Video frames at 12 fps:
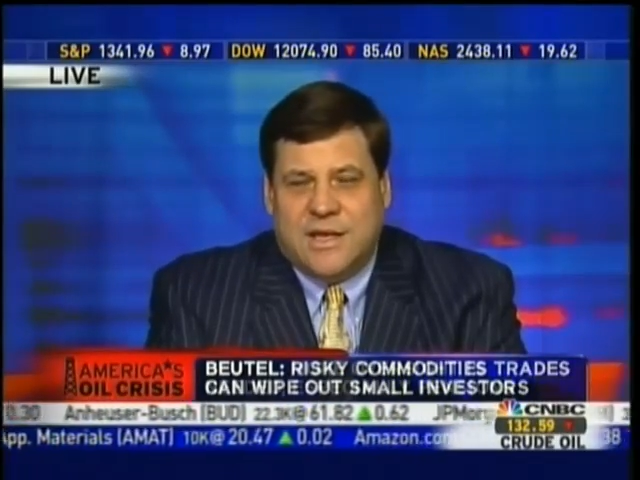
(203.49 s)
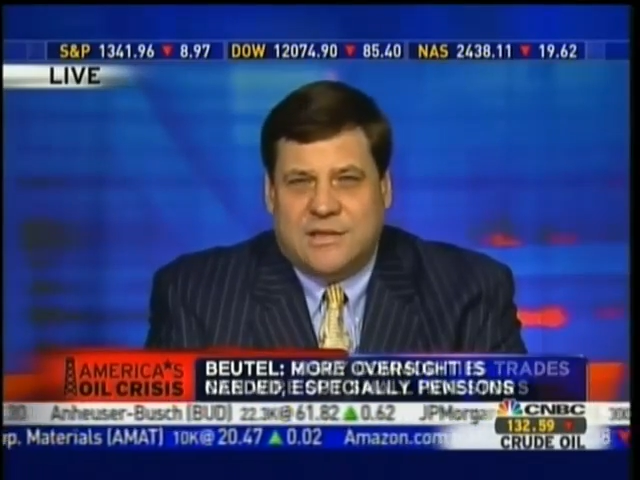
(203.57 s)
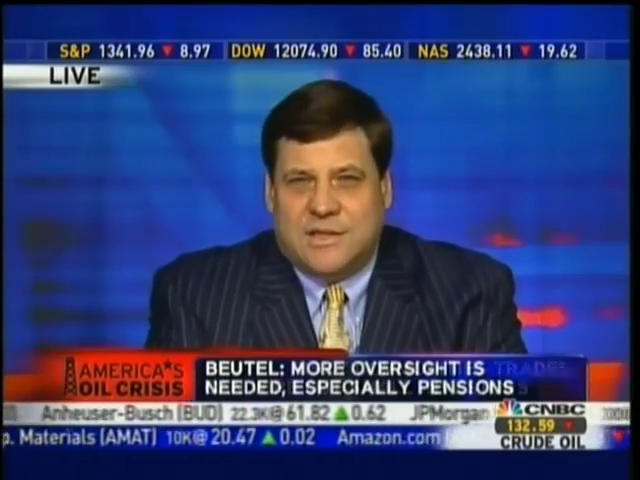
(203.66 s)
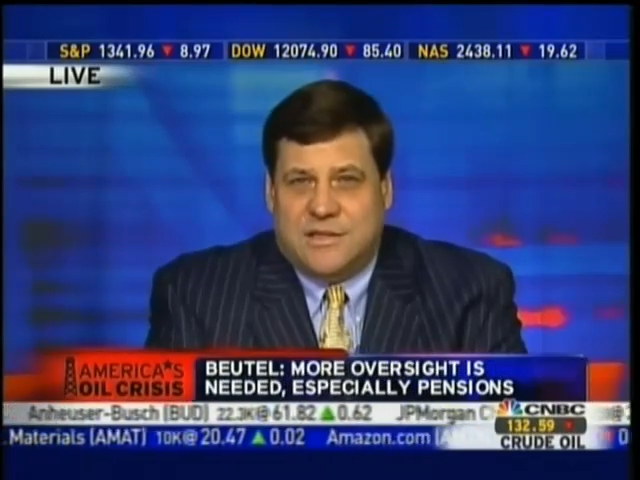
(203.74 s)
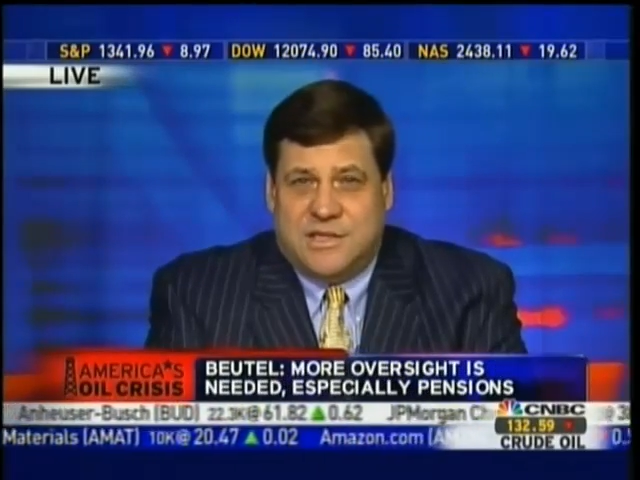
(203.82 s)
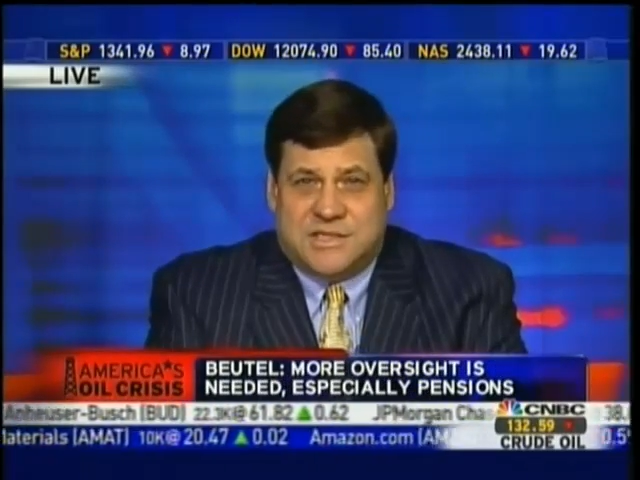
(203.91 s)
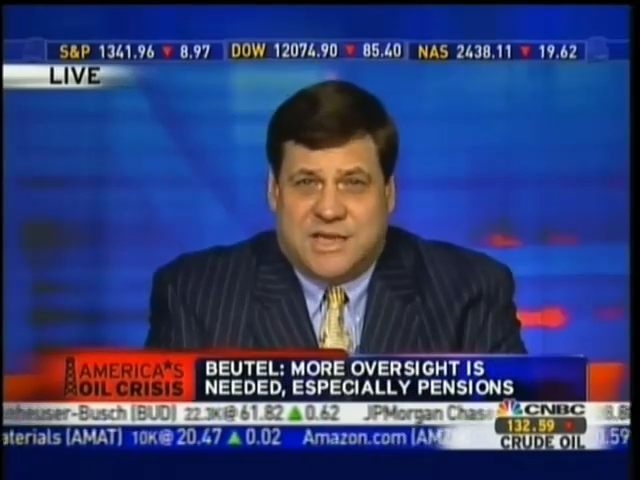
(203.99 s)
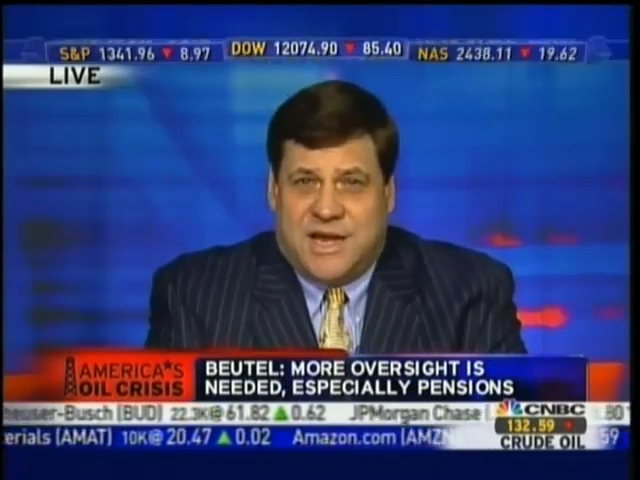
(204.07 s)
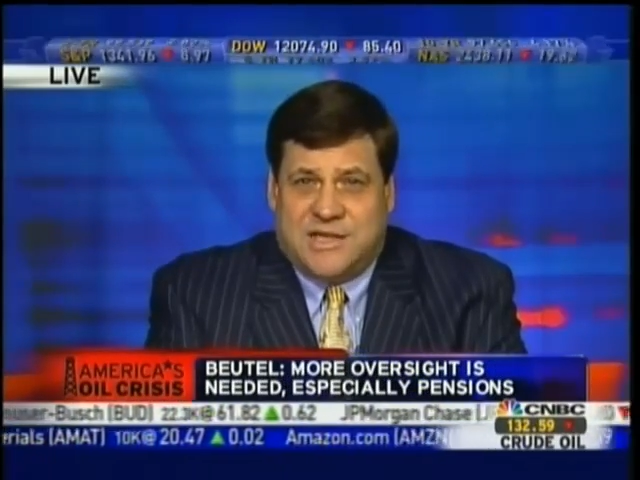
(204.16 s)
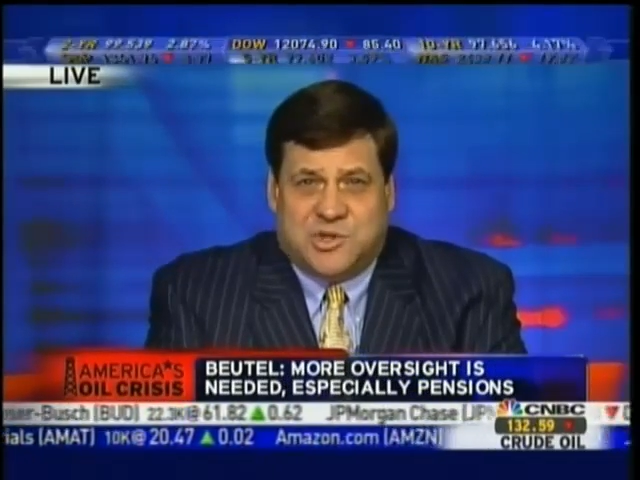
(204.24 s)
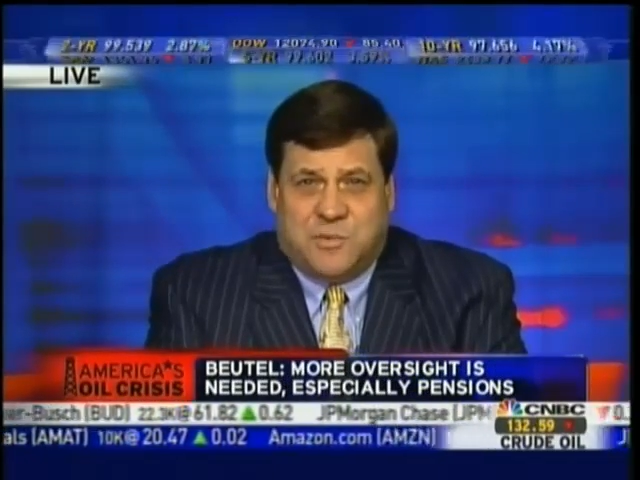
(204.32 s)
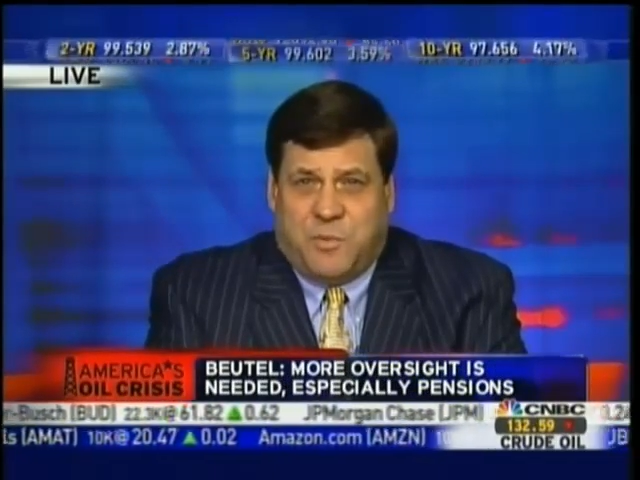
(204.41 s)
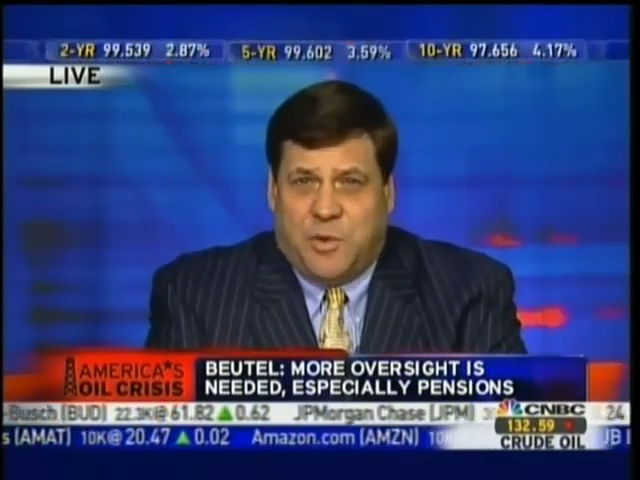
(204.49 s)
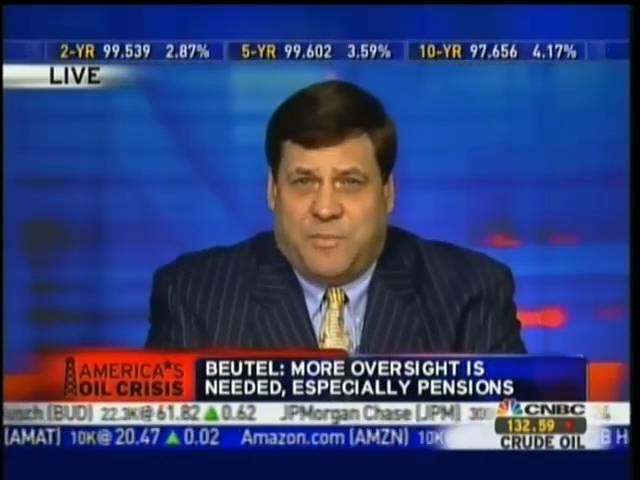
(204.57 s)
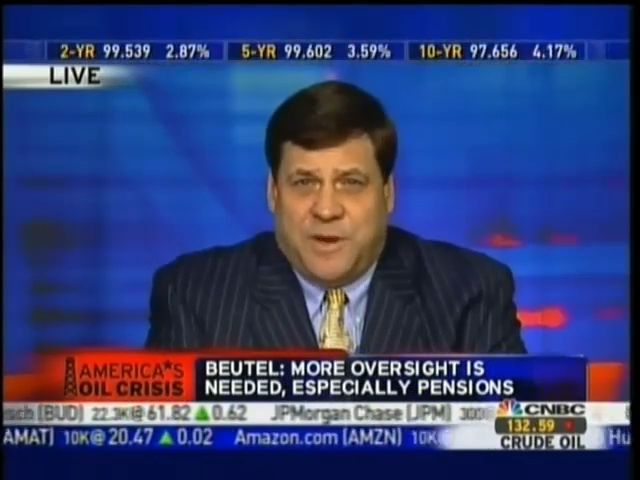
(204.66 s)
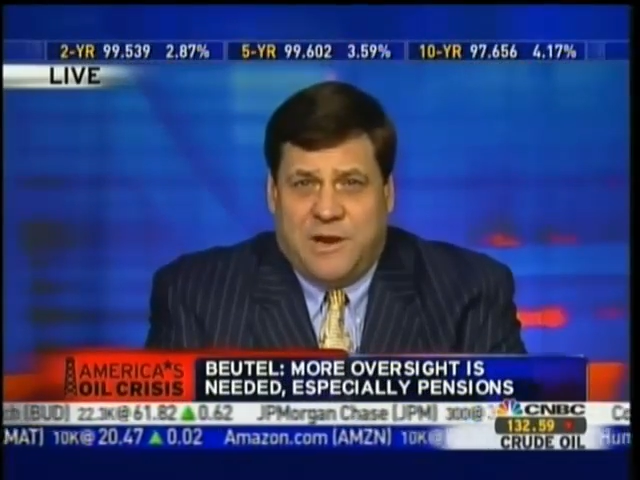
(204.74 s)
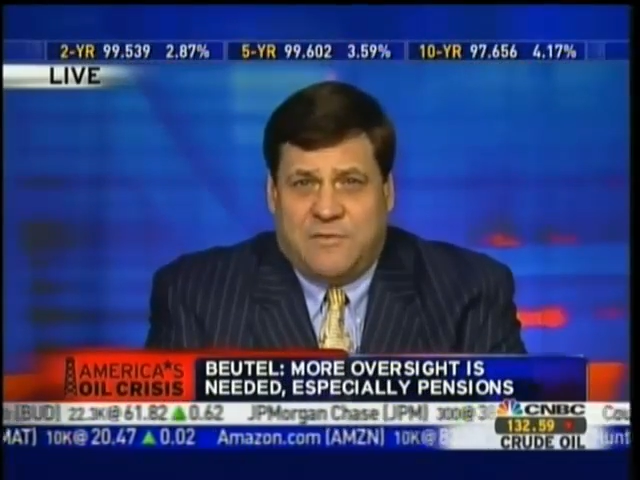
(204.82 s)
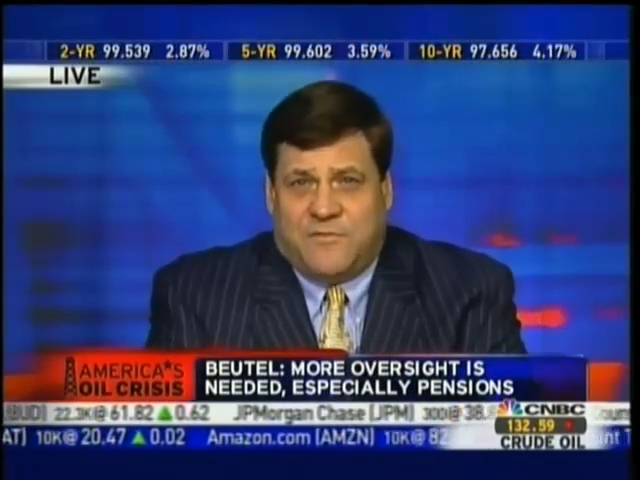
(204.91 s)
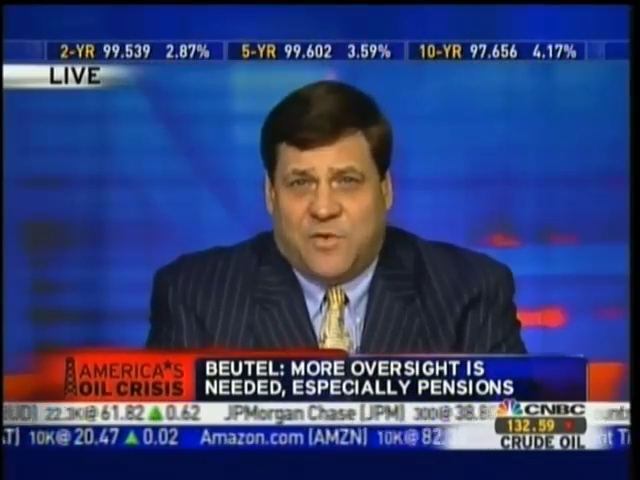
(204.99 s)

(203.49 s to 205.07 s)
than these guys are prepared for.